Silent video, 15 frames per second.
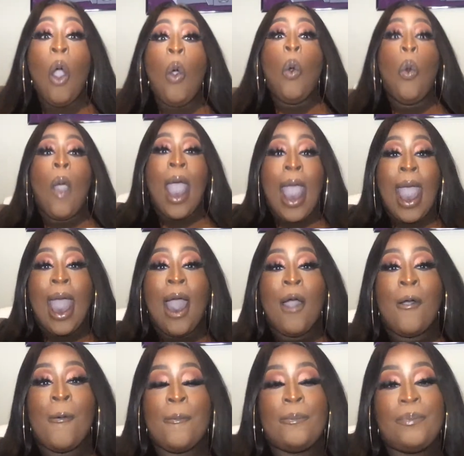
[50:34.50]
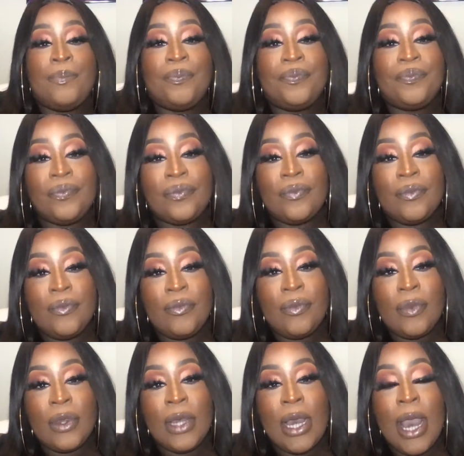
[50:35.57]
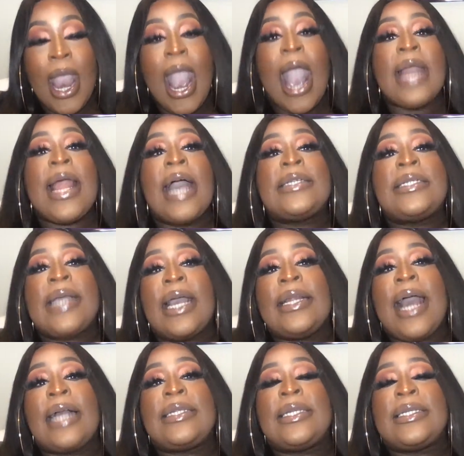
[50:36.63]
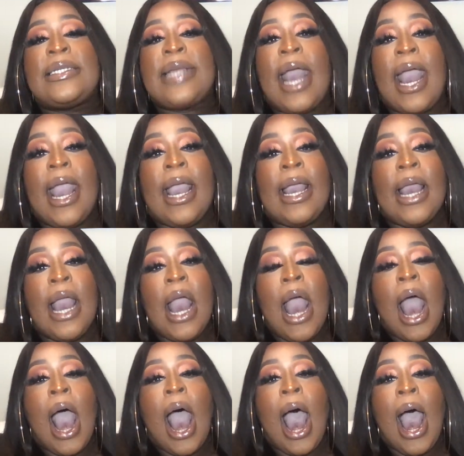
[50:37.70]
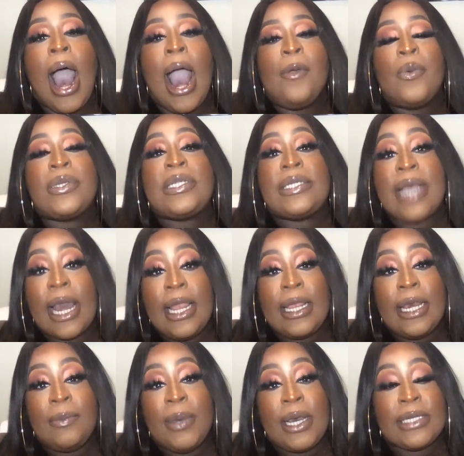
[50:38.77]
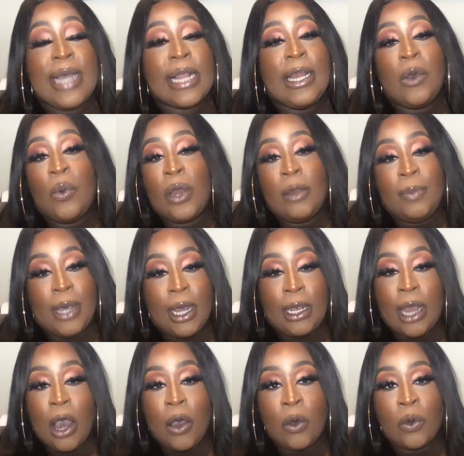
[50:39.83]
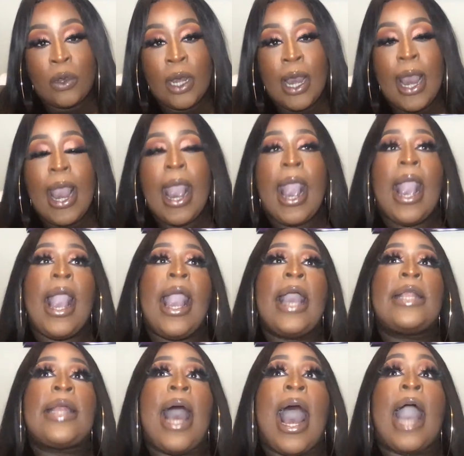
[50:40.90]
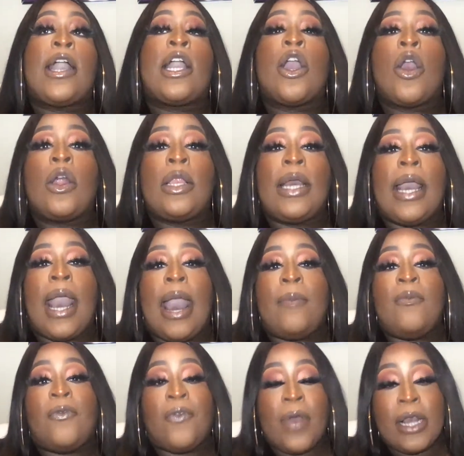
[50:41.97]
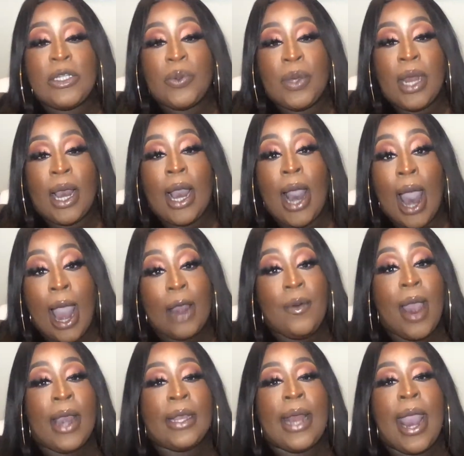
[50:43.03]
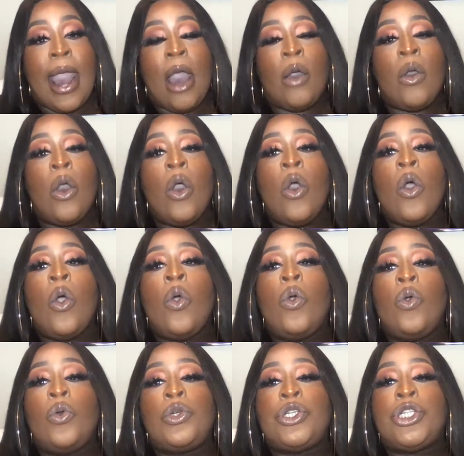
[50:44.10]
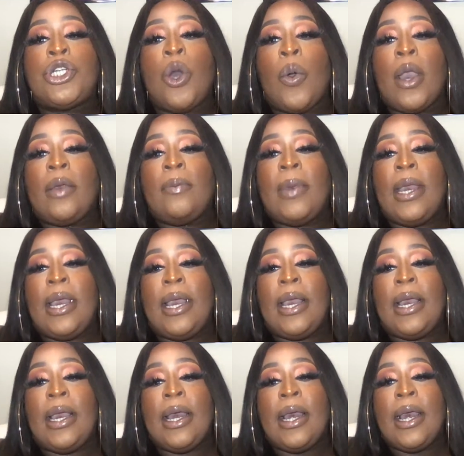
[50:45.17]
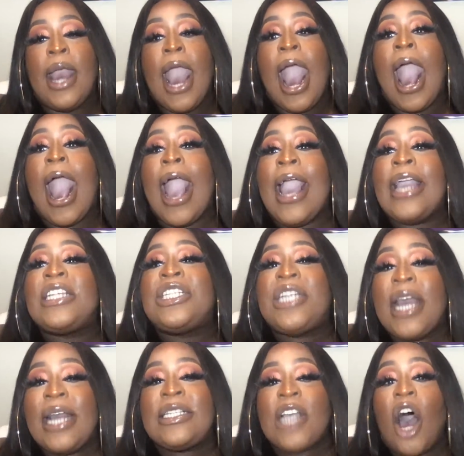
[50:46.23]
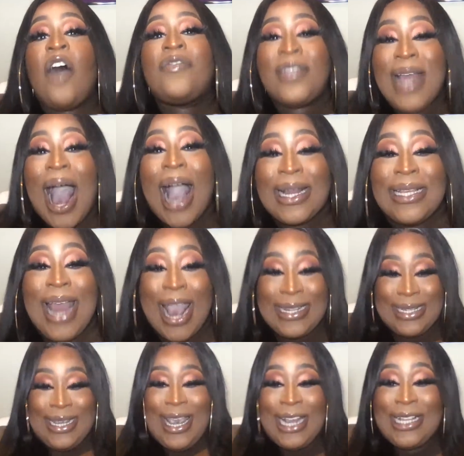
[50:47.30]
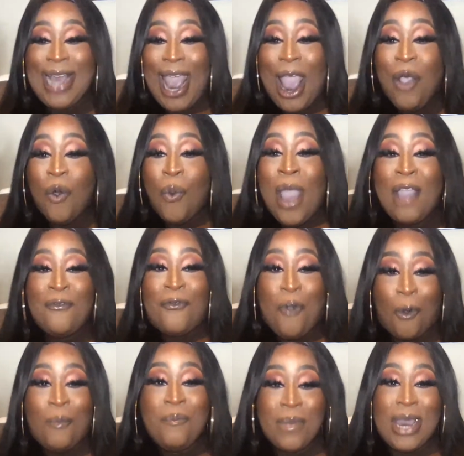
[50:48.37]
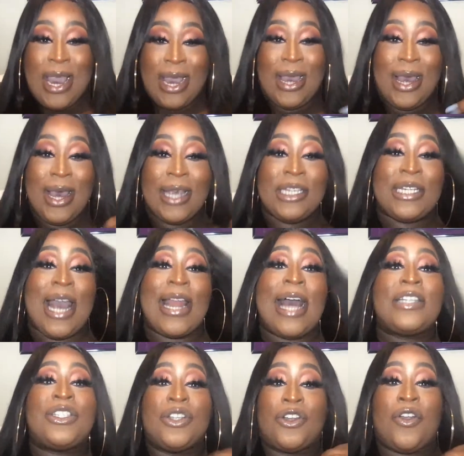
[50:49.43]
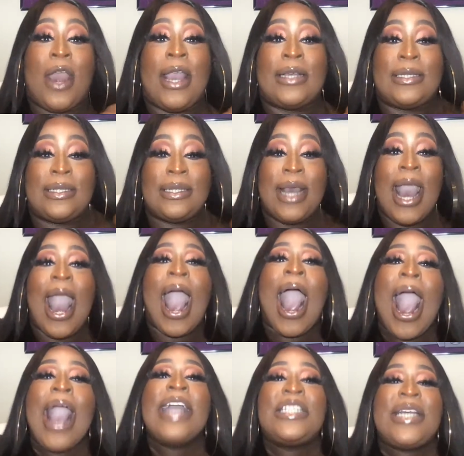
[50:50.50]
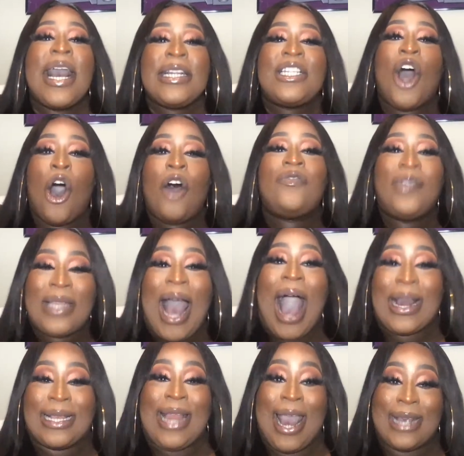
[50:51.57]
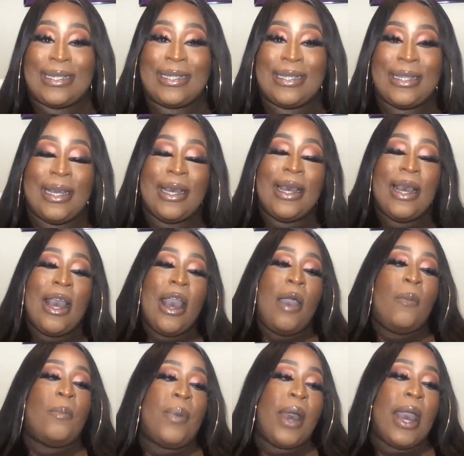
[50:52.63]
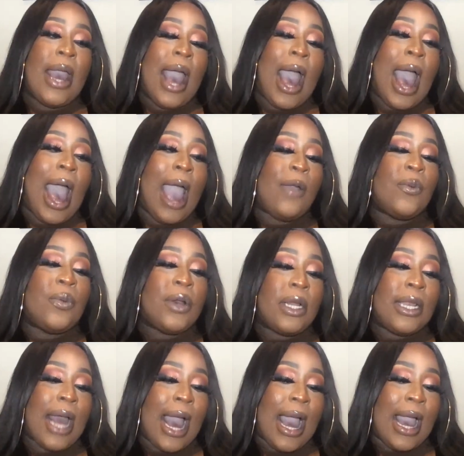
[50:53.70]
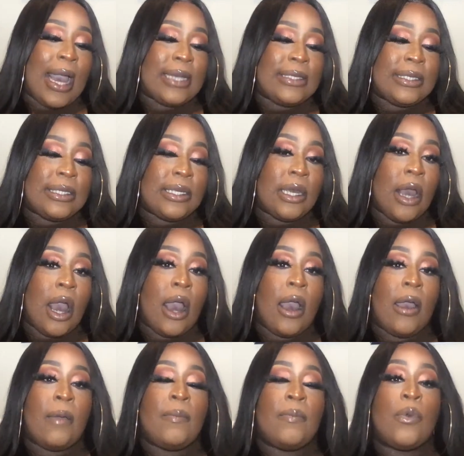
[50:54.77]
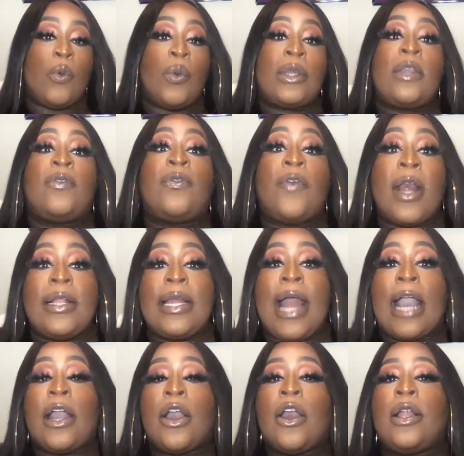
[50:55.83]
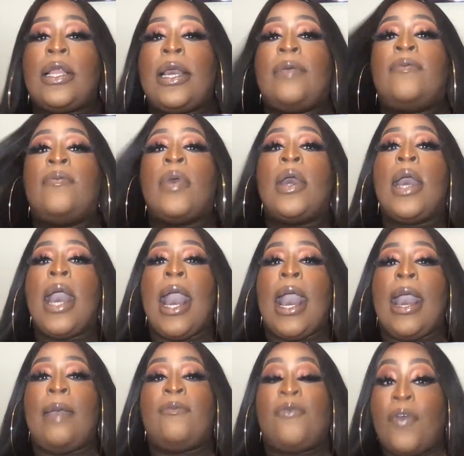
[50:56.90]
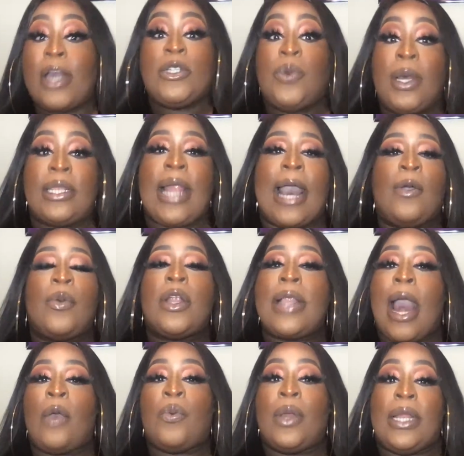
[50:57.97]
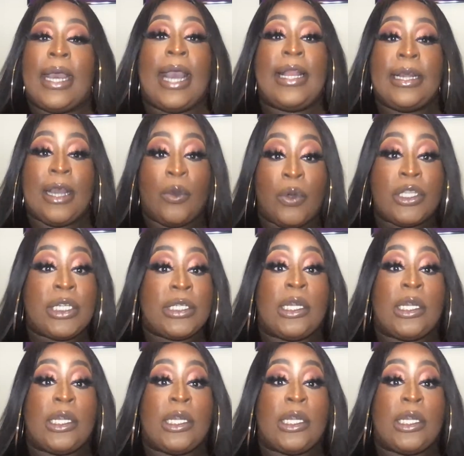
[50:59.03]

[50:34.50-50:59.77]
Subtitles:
wow. And I say that to say I was settling because I didn't want to be alone. And I currently am friends with a guy right now who's showing me agent of darkness. Get away from me. Shout out to Grace. Agent of darkness. But I realized with the friend that I currently am friends with, like, we're not really anything. We're just